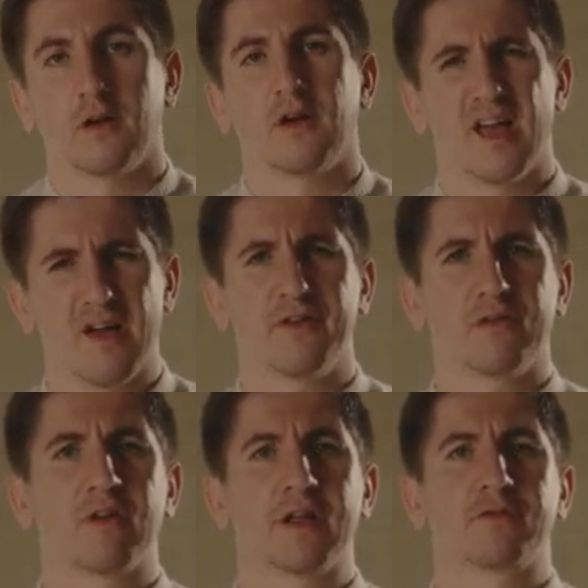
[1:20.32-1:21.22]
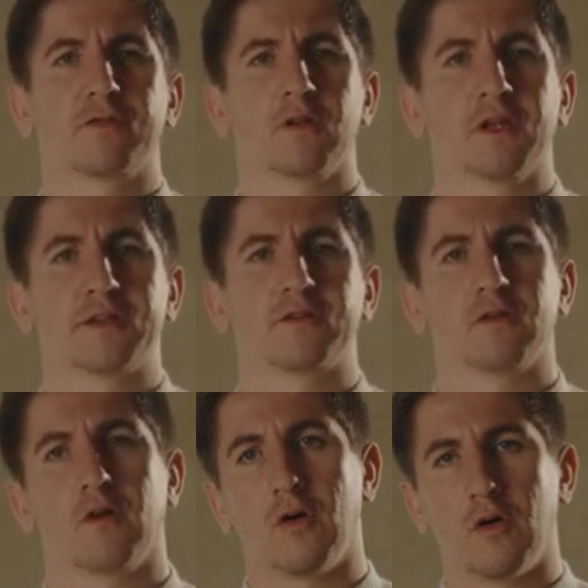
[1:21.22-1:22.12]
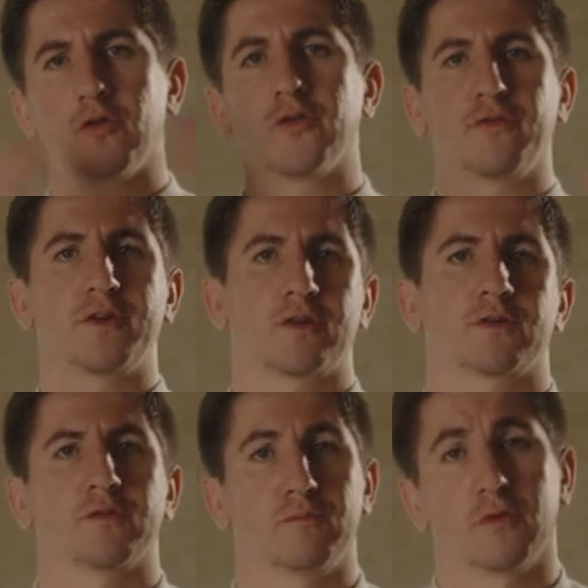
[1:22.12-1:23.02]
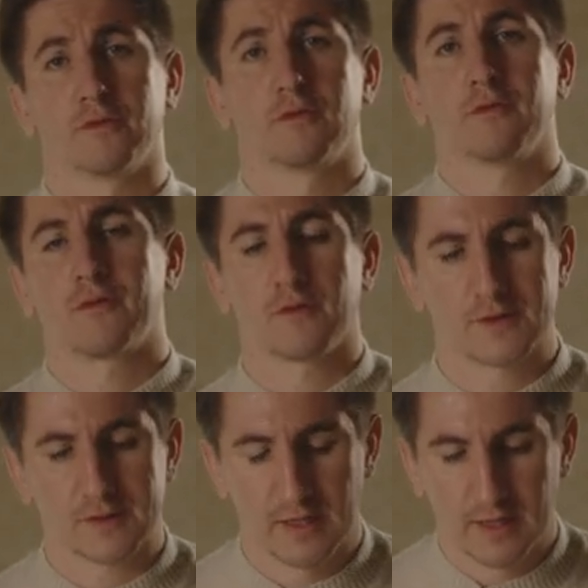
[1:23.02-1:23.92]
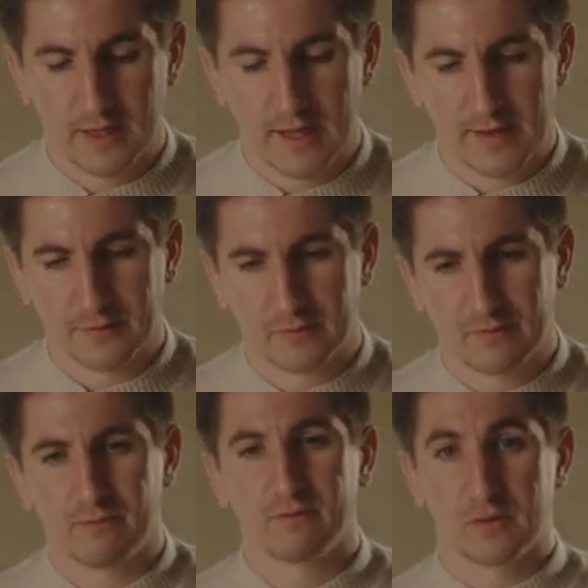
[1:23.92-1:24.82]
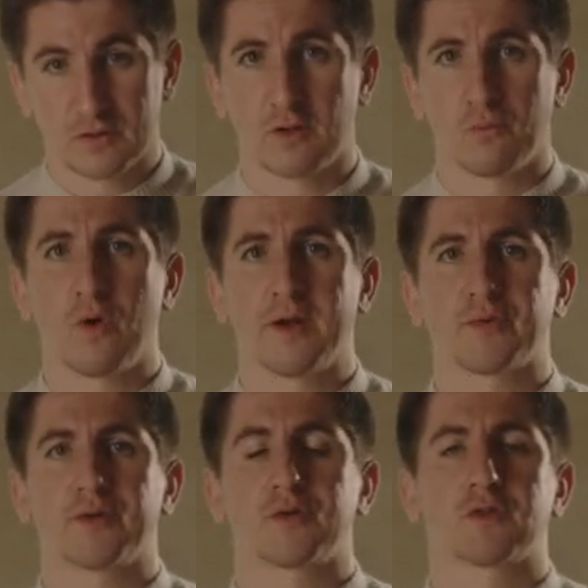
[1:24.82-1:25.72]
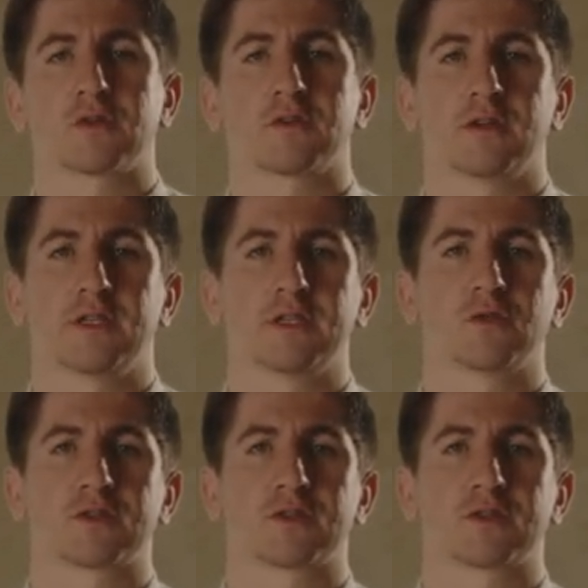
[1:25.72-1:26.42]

a heavy rainfall hit all the vineyards of Bordeaux, of course, and some wine producers needed to